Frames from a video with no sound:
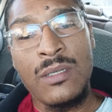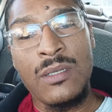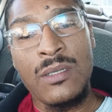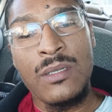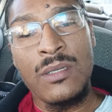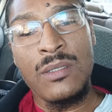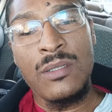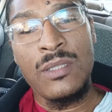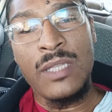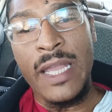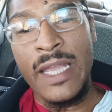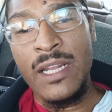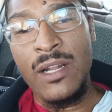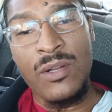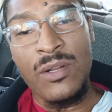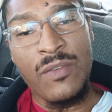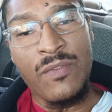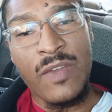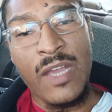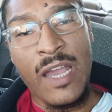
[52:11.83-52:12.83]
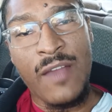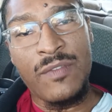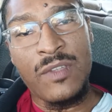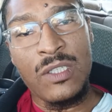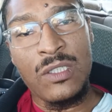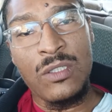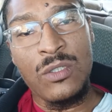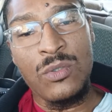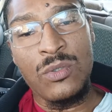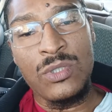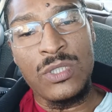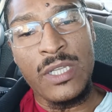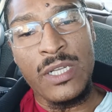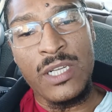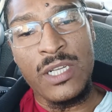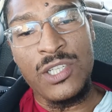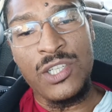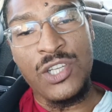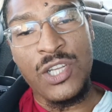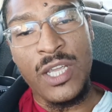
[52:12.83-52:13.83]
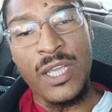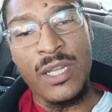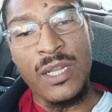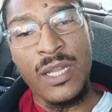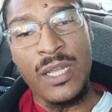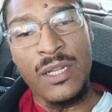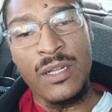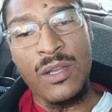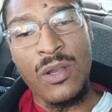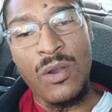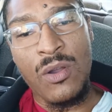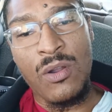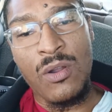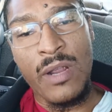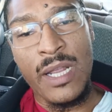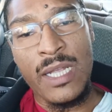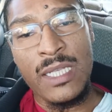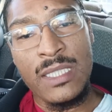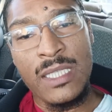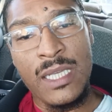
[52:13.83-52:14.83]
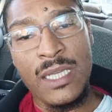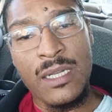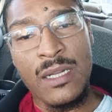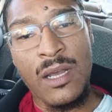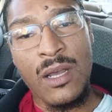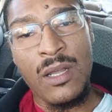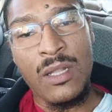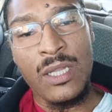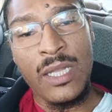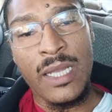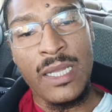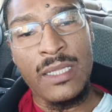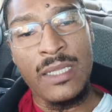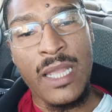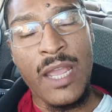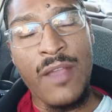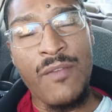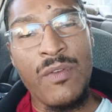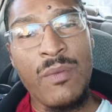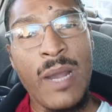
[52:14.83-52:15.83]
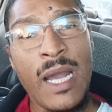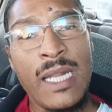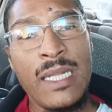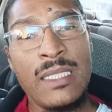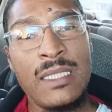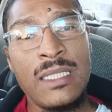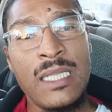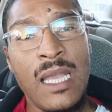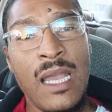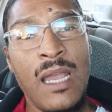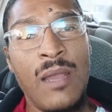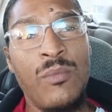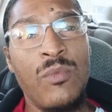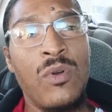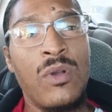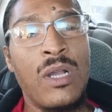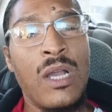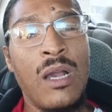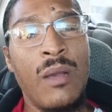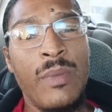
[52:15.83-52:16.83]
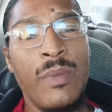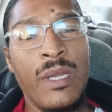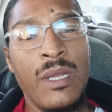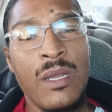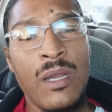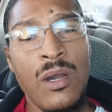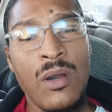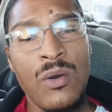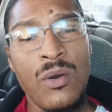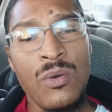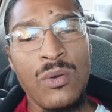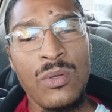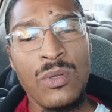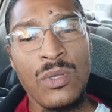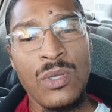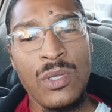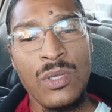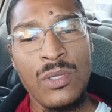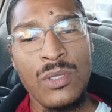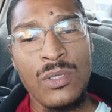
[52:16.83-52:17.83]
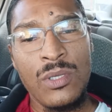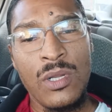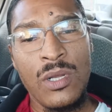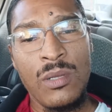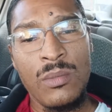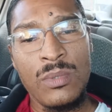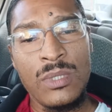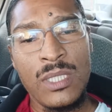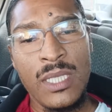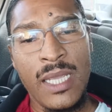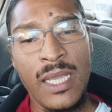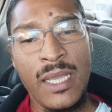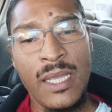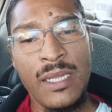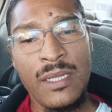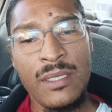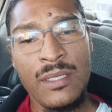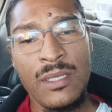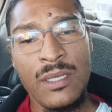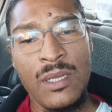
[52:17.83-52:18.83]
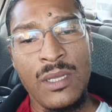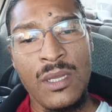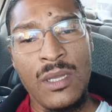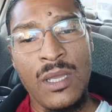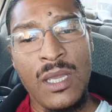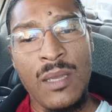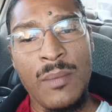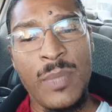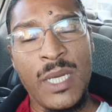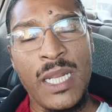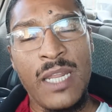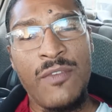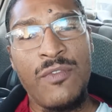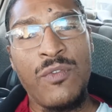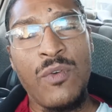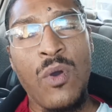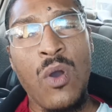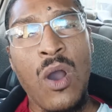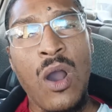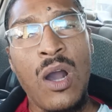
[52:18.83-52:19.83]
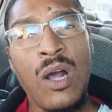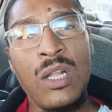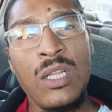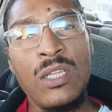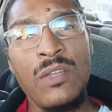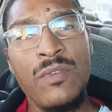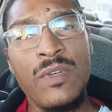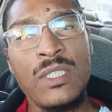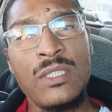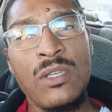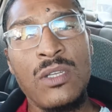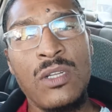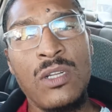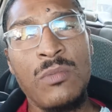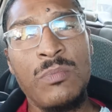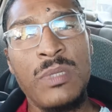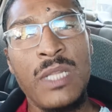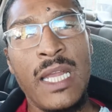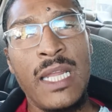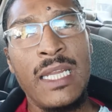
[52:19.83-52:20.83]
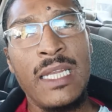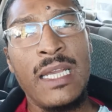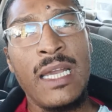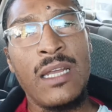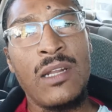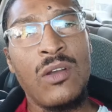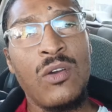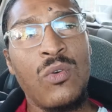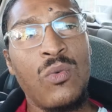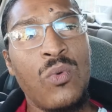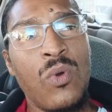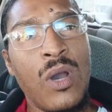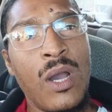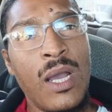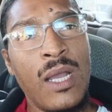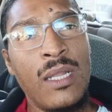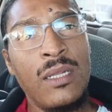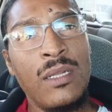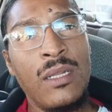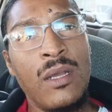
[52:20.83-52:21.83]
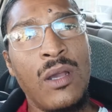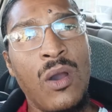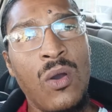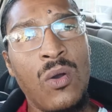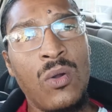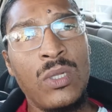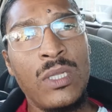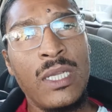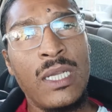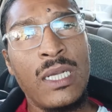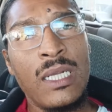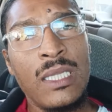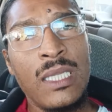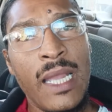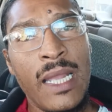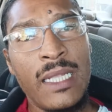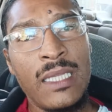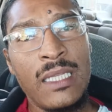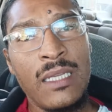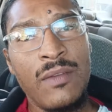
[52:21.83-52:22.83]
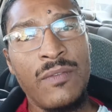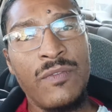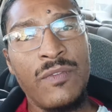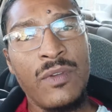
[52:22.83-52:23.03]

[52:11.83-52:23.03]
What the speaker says: They don't even have to lose their shit and go crazy and all that. Everybody's time will come and go. You know what I'm saying? But if all of us on the planet got on one holy collective,